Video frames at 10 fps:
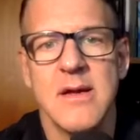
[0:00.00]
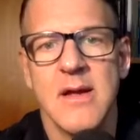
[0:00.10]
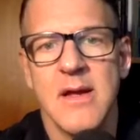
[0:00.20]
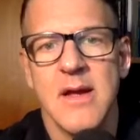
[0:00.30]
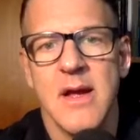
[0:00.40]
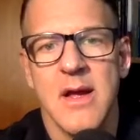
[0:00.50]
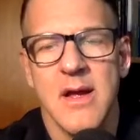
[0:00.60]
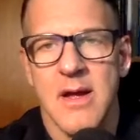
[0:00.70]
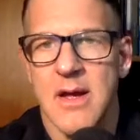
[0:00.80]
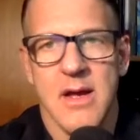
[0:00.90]

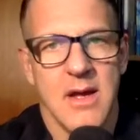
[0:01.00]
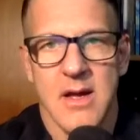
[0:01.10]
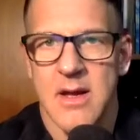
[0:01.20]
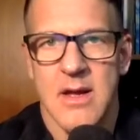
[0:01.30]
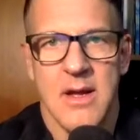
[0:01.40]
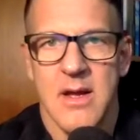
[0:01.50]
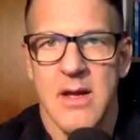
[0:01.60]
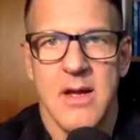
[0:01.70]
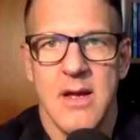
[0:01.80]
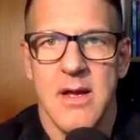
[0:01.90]

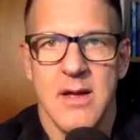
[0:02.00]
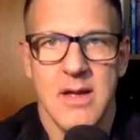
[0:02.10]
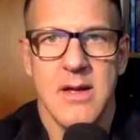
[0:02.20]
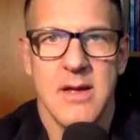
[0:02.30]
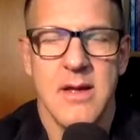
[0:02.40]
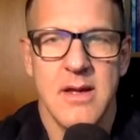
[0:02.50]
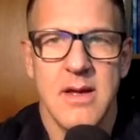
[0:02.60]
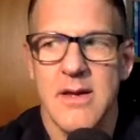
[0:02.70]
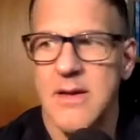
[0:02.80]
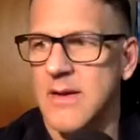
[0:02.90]

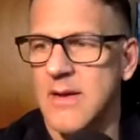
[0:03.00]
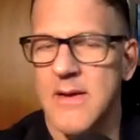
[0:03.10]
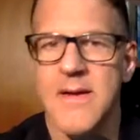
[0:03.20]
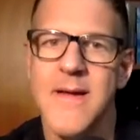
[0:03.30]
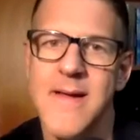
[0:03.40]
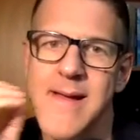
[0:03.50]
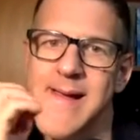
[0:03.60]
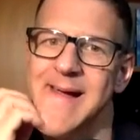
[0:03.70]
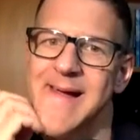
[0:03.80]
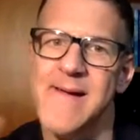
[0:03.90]

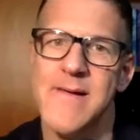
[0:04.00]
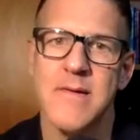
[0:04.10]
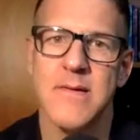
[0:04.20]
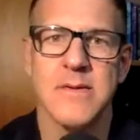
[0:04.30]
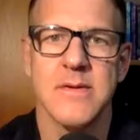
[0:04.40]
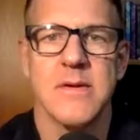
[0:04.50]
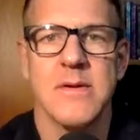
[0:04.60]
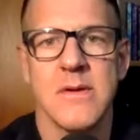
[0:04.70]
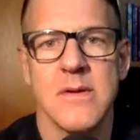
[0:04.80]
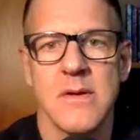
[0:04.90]

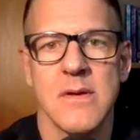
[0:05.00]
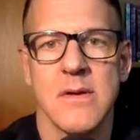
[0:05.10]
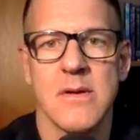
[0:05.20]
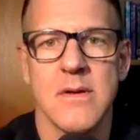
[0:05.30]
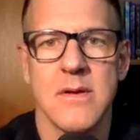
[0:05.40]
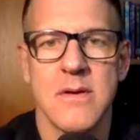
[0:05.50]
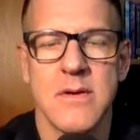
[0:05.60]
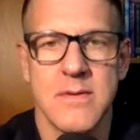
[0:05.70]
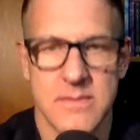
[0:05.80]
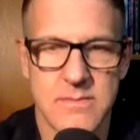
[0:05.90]

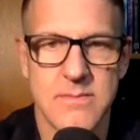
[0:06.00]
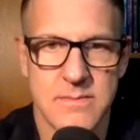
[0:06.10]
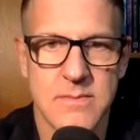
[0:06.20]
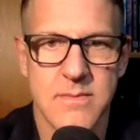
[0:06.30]
This person isn't speaking.